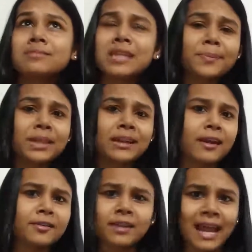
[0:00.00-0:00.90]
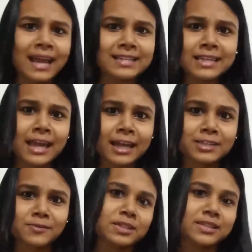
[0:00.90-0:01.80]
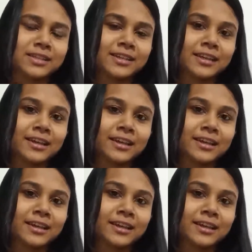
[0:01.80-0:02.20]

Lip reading: something like a relaxing activity.